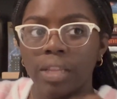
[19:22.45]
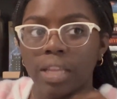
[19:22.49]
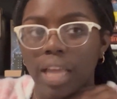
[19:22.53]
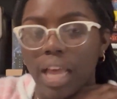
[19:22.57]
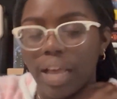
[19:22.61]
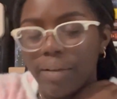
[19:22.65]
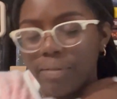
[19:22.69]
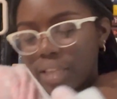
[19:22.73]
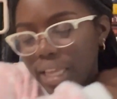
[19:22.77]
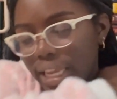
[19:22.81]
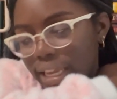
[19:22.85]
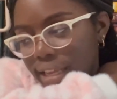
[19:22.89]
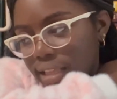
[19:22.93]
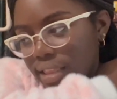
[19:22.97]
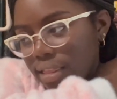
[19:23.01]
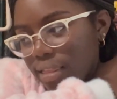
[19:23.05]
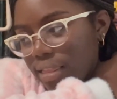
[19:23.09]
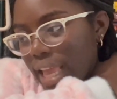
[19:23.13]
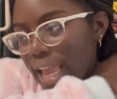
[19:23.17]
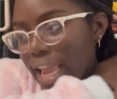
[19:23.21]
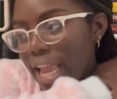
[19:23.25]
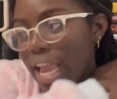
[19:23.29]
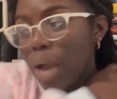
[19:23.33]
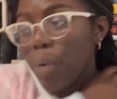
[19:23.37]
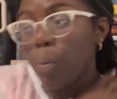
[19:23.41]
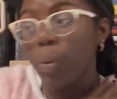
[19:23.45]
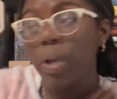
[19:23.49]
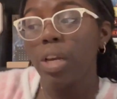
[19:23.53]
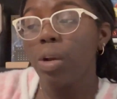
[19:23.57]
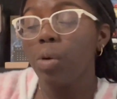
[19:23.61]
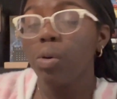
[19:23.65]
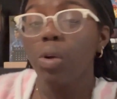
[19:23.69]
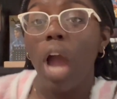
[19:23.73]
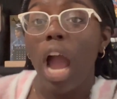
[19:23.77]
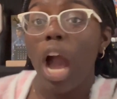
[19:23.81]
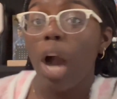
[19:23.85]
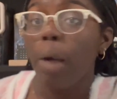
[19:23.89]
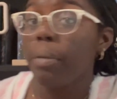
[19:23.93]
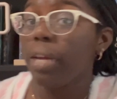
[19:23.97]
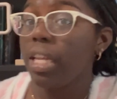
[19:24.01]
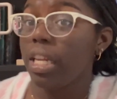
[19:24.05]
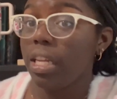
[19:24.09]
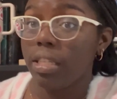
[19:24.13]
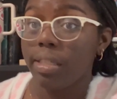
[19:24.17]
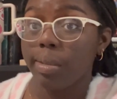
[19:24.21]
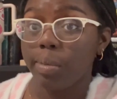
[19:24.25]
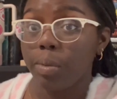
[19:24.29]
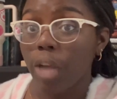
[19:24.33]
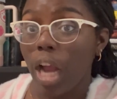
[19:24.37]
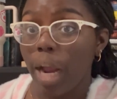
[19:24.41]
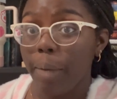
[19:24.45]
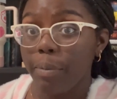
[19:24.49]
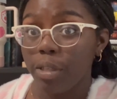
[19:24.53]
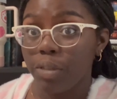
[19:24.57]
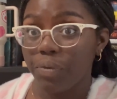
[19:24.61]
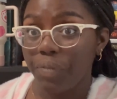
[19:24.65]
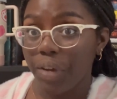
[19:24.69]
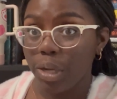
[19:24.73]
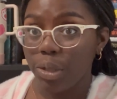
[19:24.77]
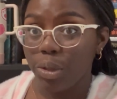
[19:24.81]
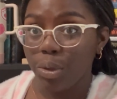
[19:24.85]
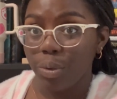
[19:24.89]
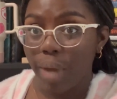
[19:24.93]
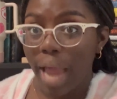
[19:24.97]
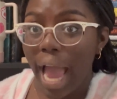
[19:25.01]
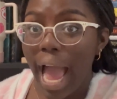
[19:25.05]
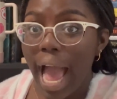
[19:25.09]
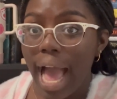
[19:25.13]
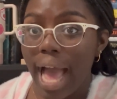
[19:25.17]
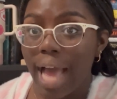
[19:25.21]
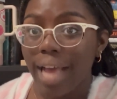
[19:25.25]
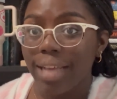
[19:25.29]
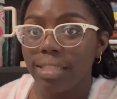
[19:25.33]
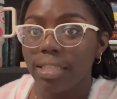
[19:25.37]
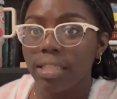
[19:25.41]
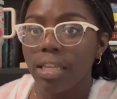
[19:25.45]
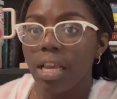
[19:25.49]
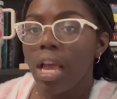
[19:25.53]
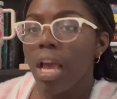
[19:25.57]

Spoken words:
don't know how many subscribers FairyLoot has,